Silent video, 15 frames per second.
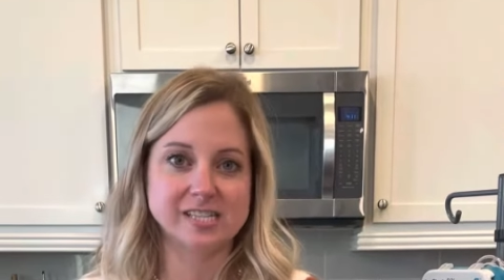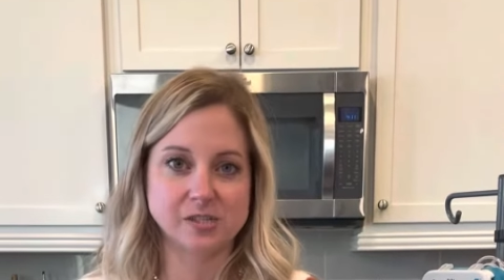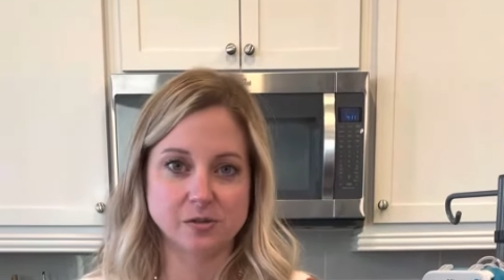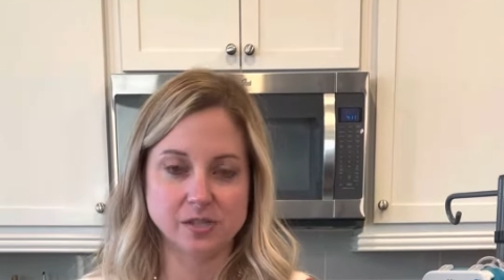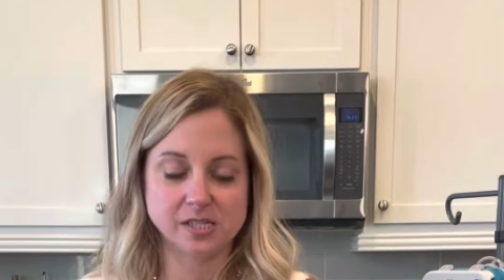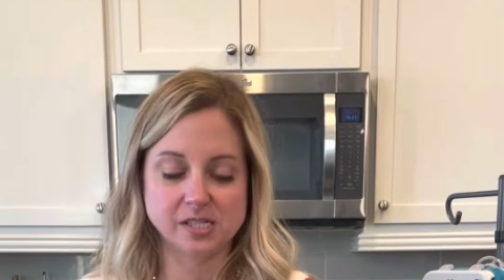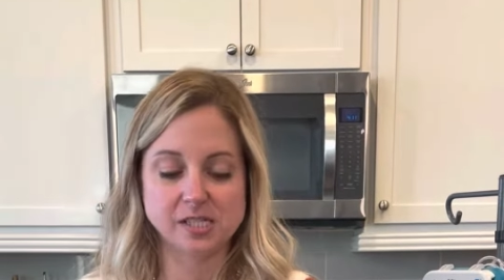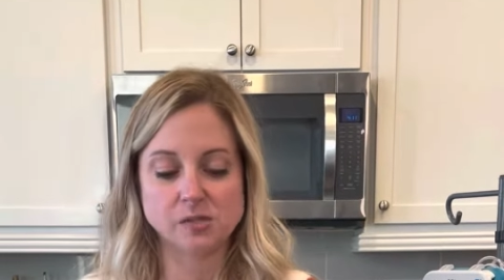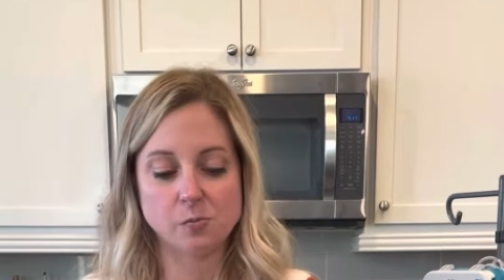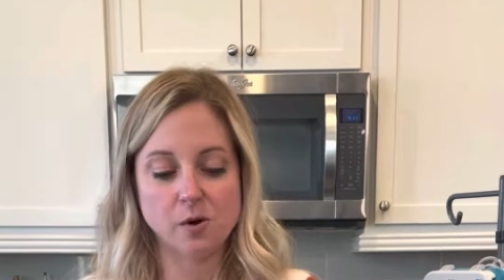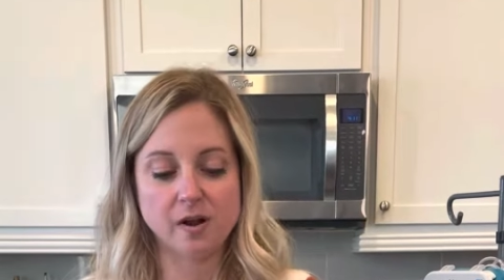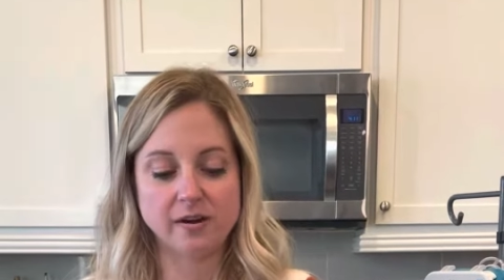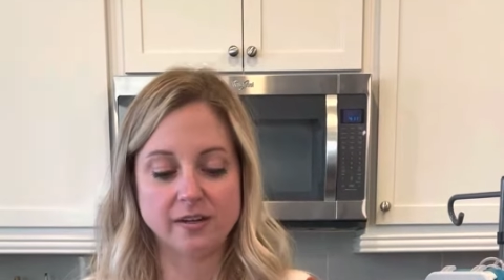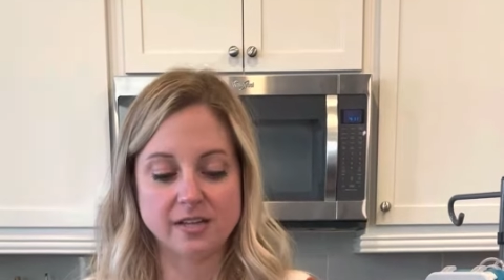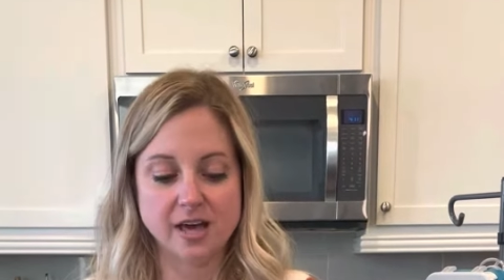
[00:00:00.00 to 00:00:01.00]
So this is
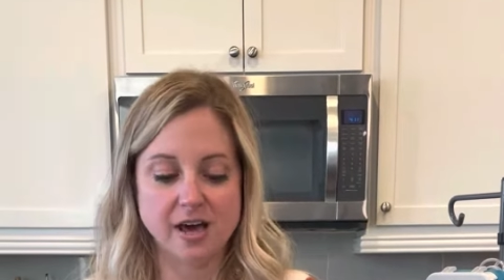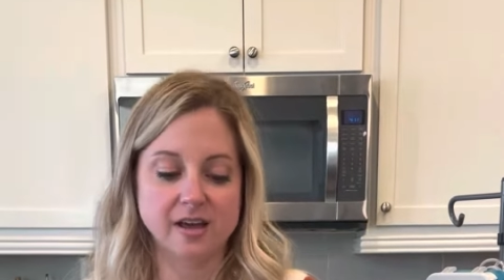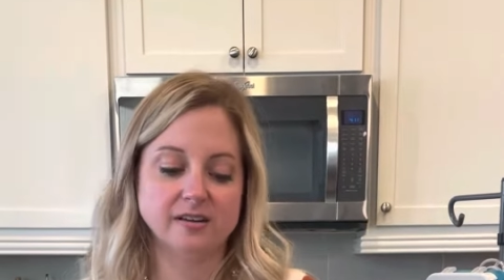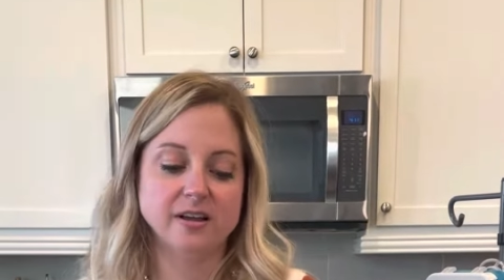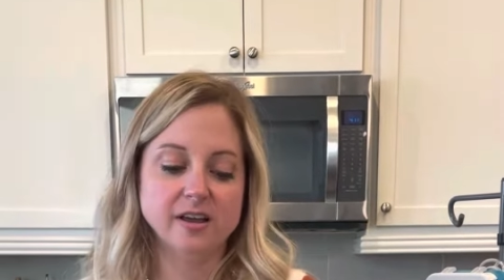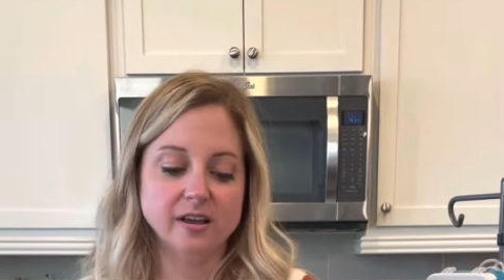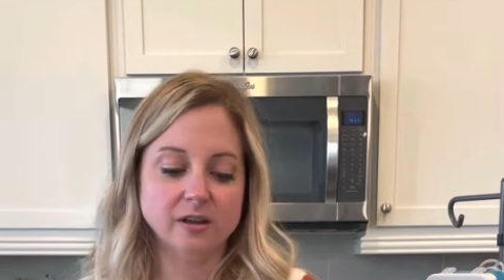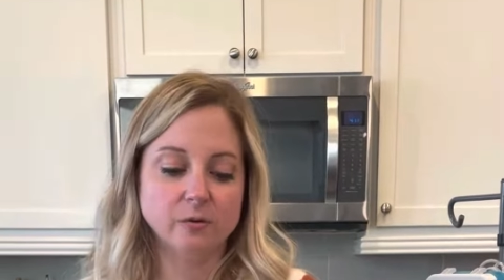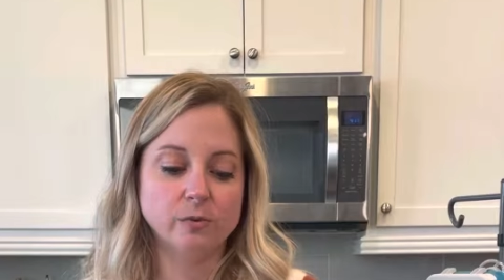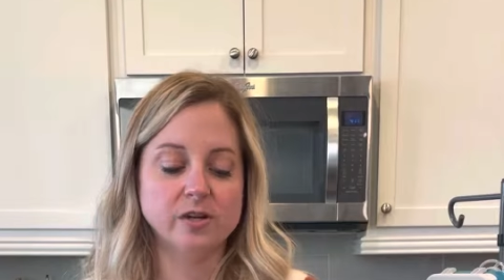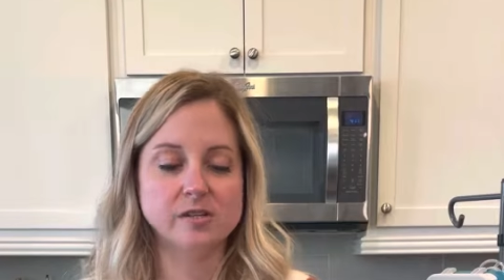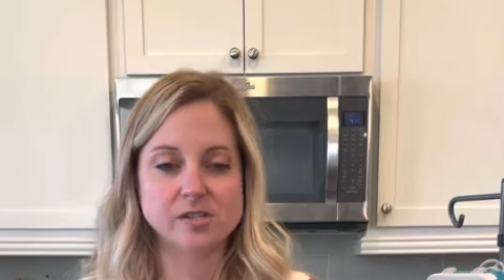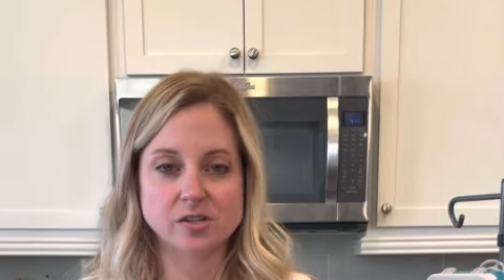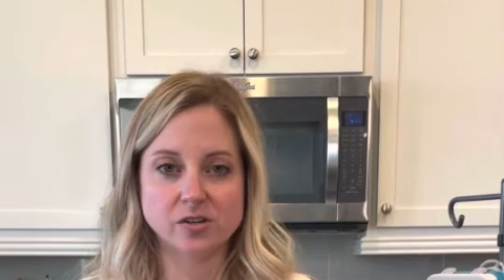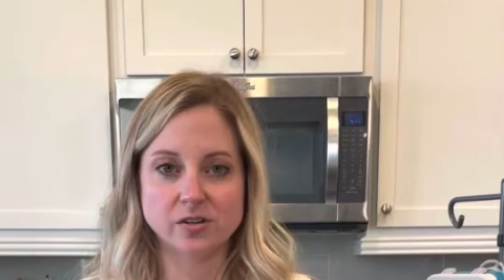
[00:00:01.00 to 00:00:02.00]
one that we
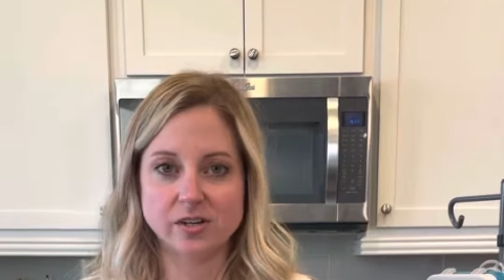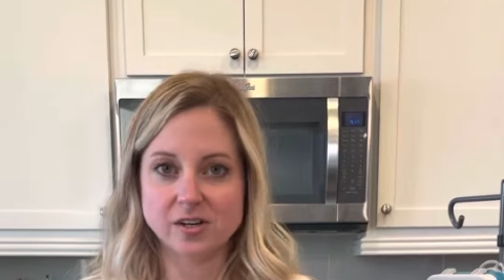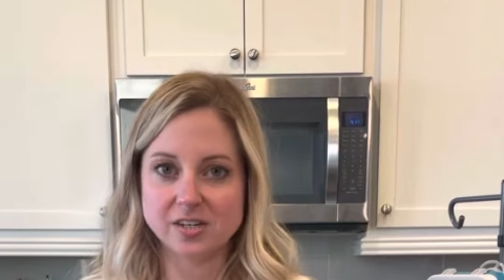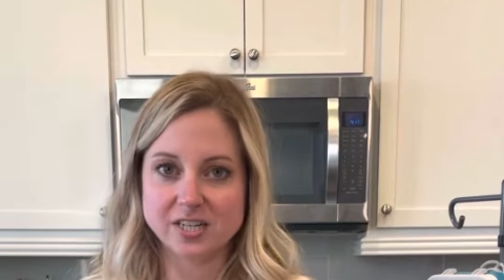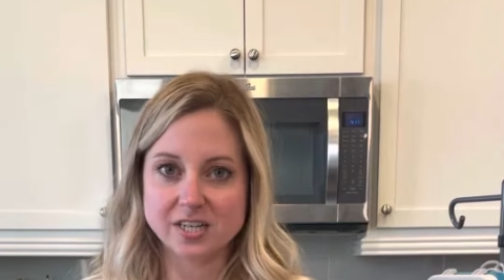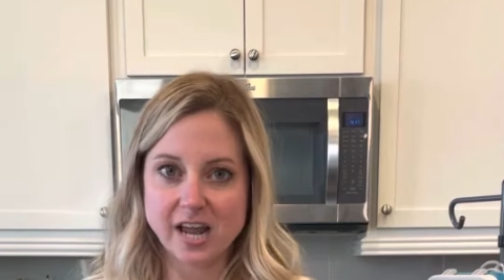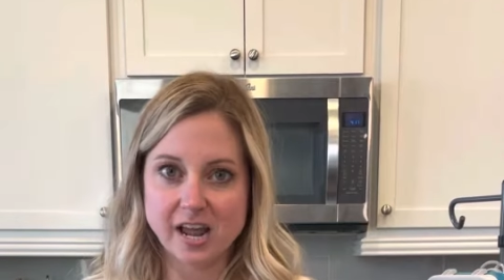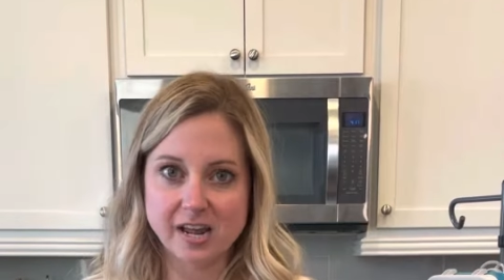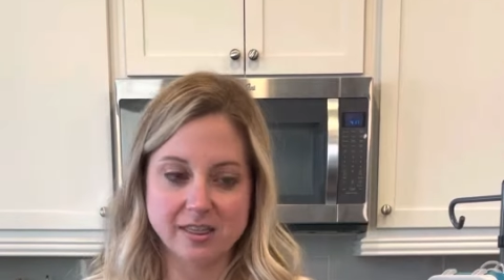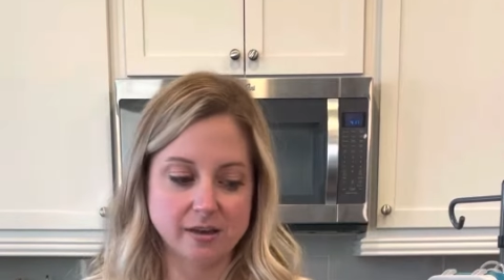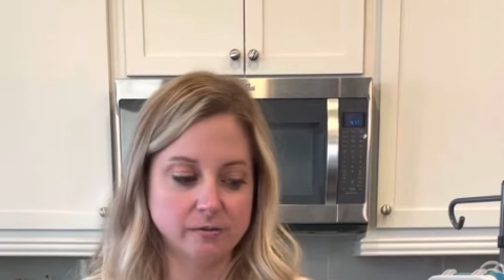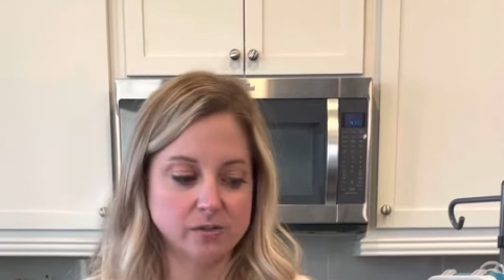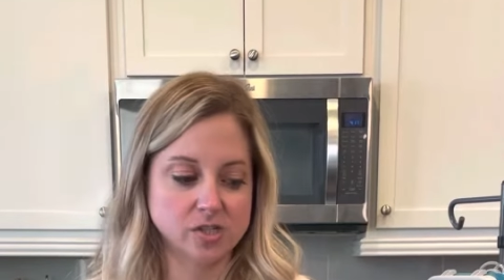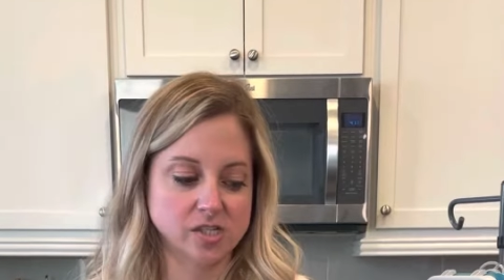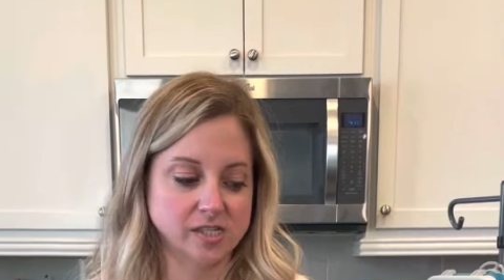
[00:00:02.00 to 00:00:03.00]
used earlier today
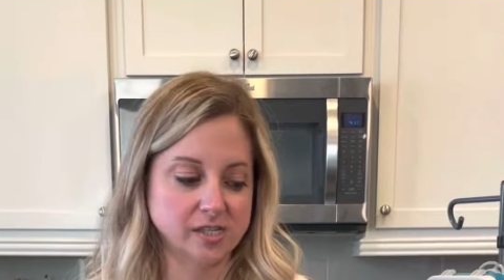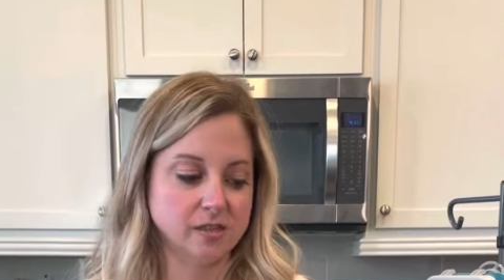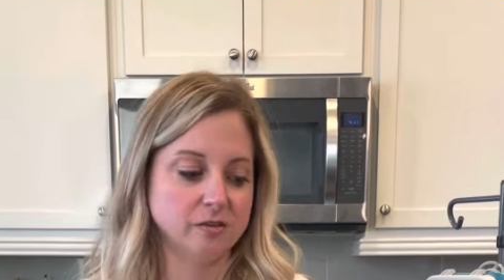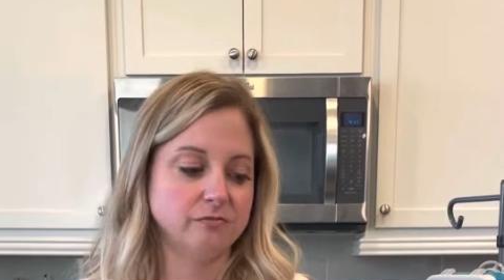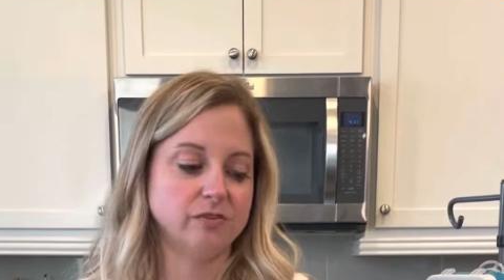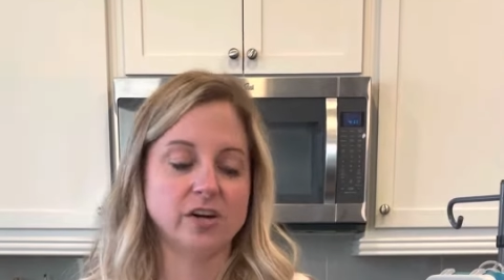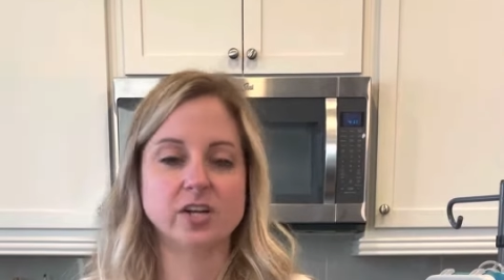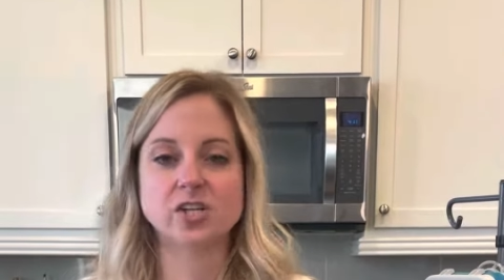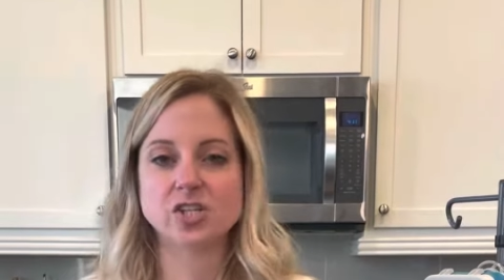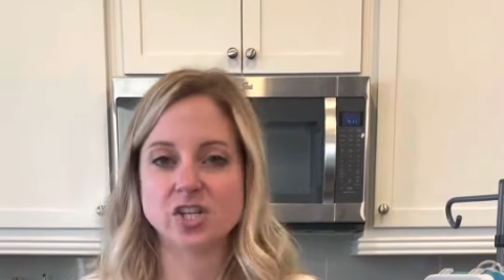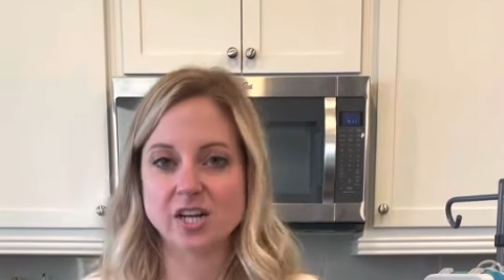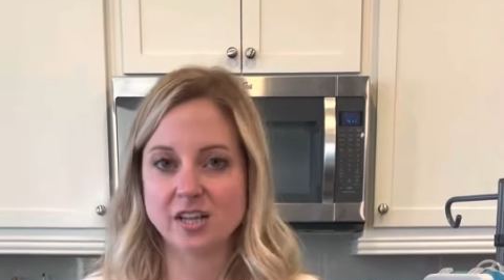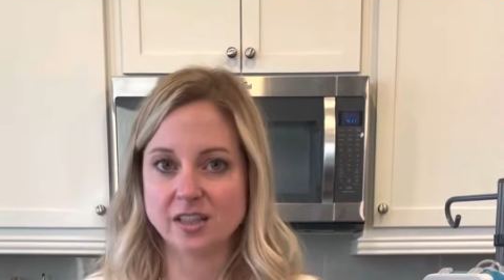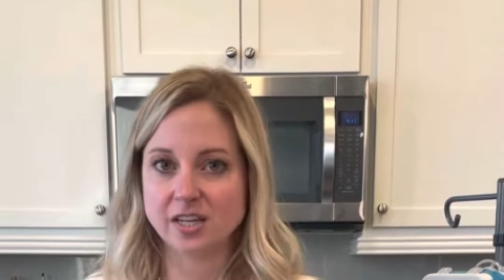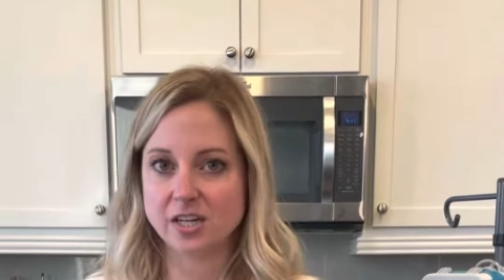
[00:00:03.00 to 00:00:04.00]
that was just in the fridge,
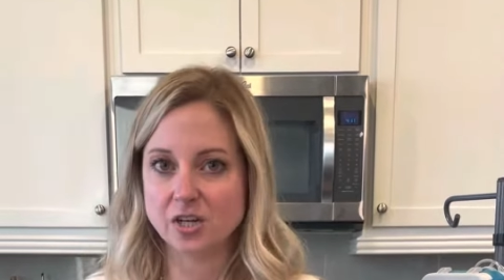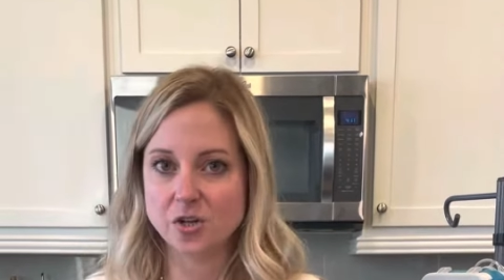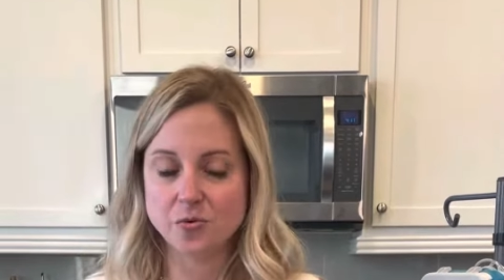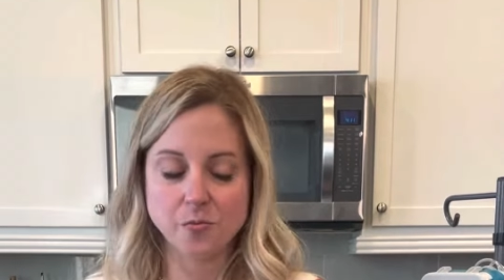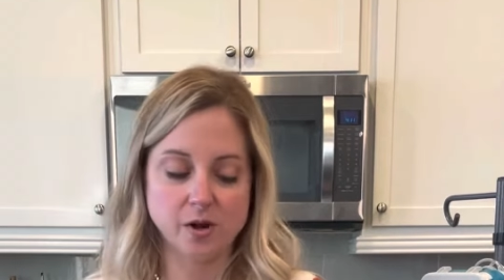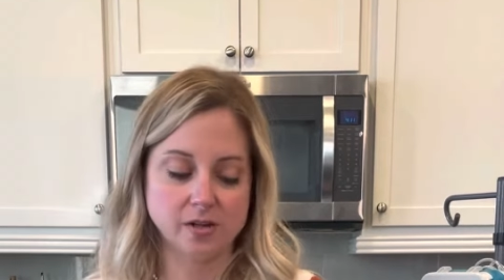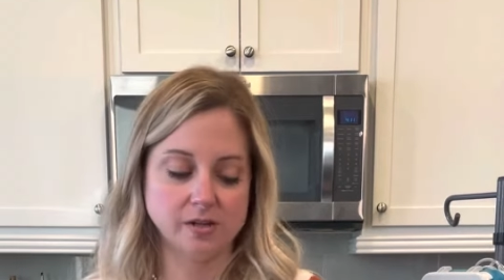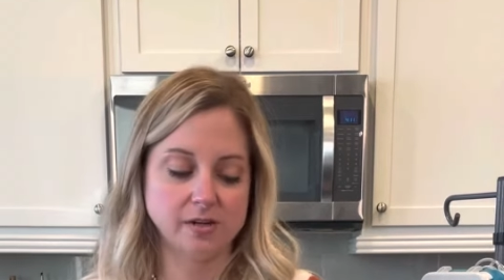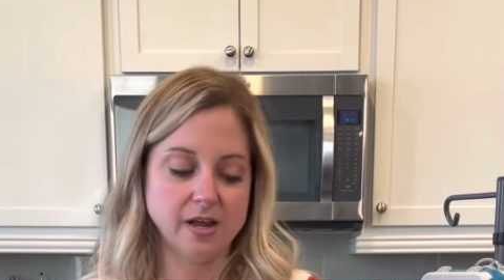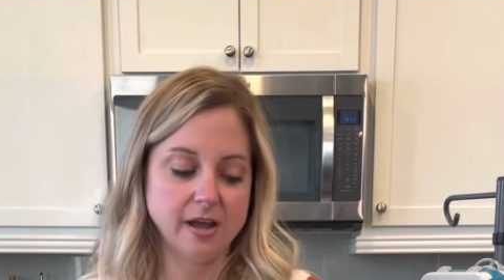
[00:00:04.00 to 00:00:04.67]
and then new one